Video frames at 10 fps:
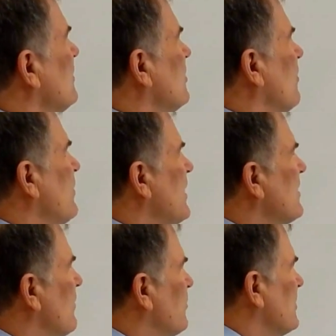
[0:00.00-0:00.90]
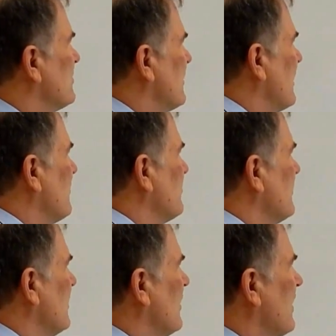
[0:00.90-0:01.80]
So we ended up with the
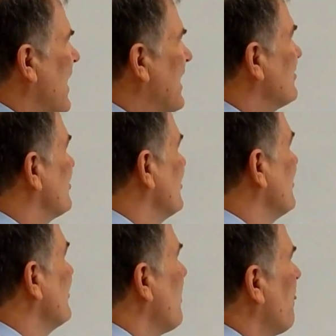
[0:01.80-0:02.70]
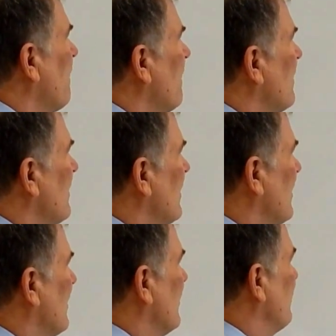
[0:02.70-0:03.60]
same uh, answer,
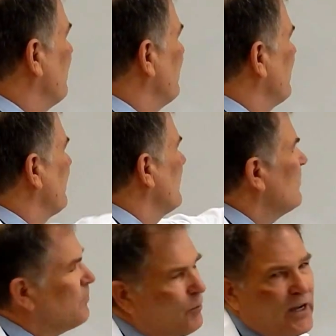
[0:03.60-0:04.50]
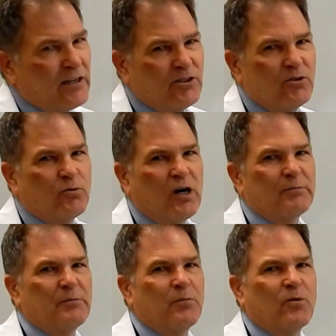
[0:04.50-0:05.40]
um, but we had to do quite a
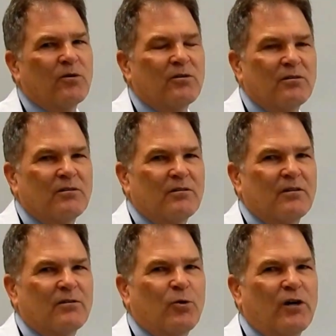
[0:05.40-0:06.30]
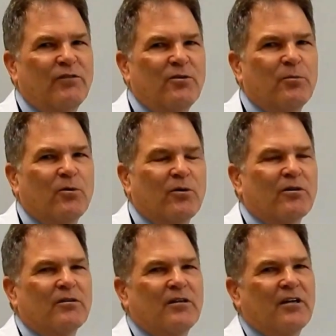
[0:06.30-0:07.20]
bit more uh, quite a few
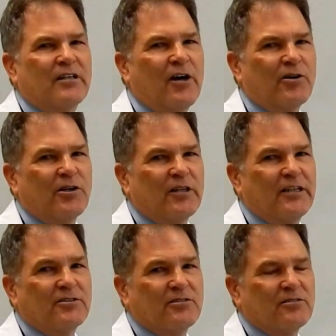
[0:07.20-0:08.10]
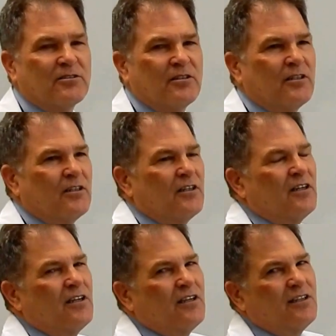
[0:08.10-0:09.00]
more uh, calculations.
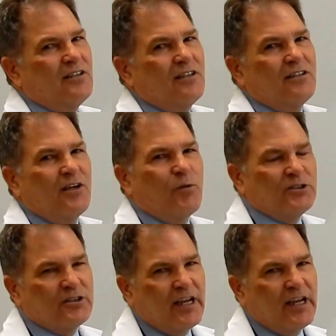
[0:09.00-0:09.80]
And once